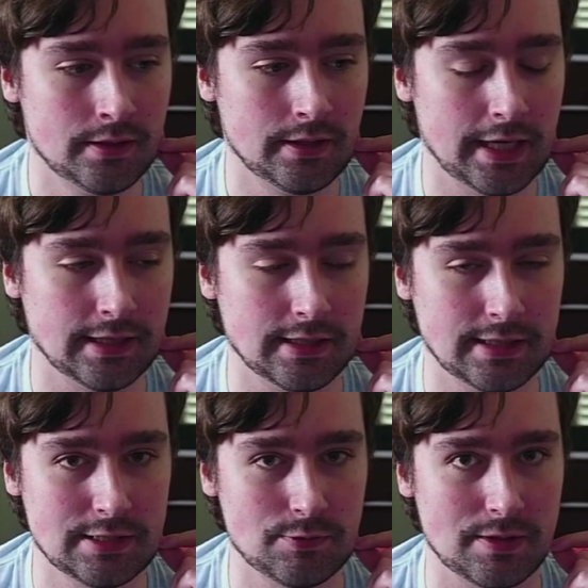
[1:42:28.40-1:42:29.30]
And th
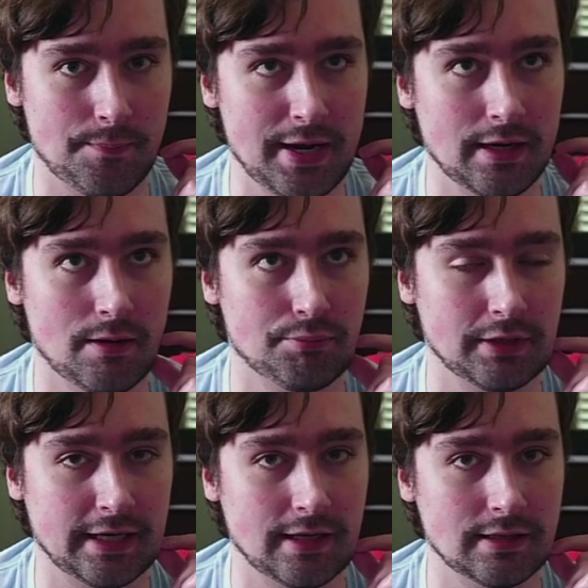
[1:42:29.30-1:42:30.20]
this was a made up
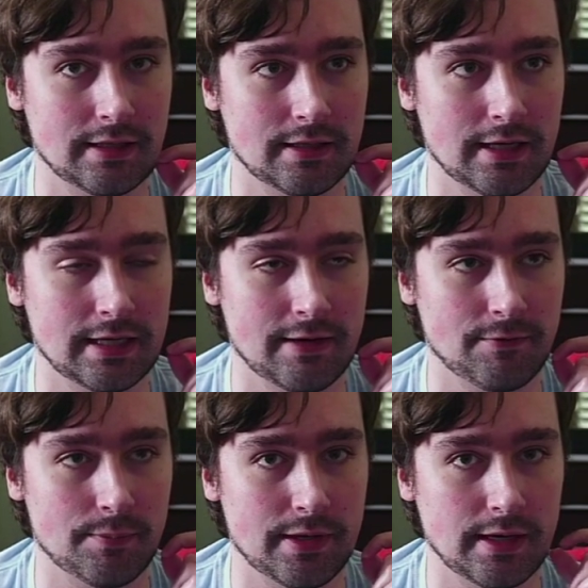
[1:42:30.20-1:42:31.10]
planet that had never
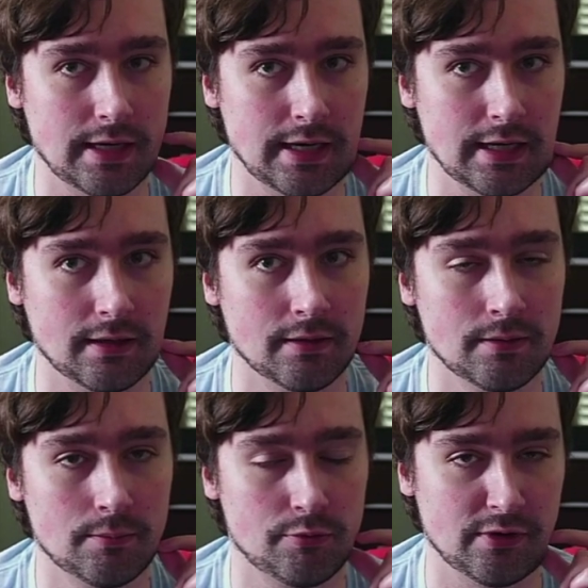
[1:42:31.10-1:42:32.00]
been in any
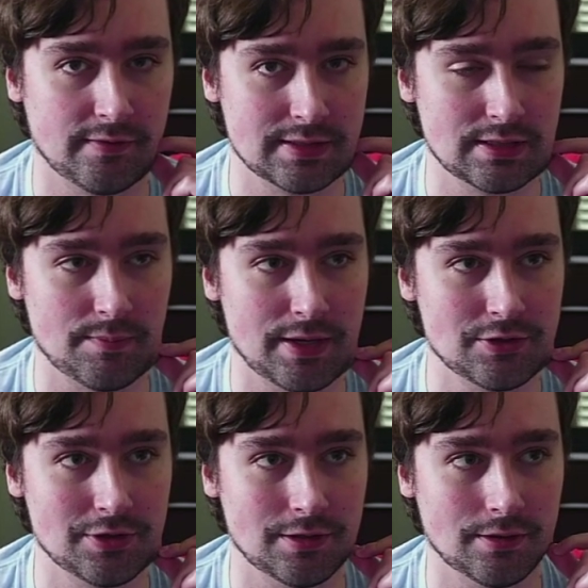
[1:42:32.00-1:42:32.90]
previously
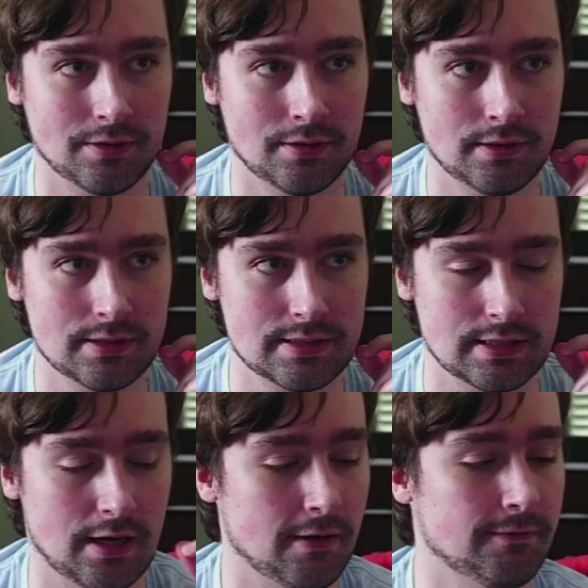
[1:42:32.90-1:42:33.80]
mentioned
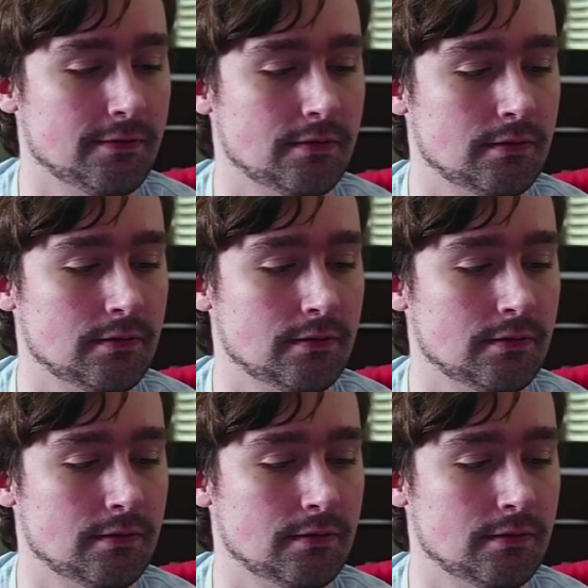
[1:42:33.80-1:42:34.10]
stuff.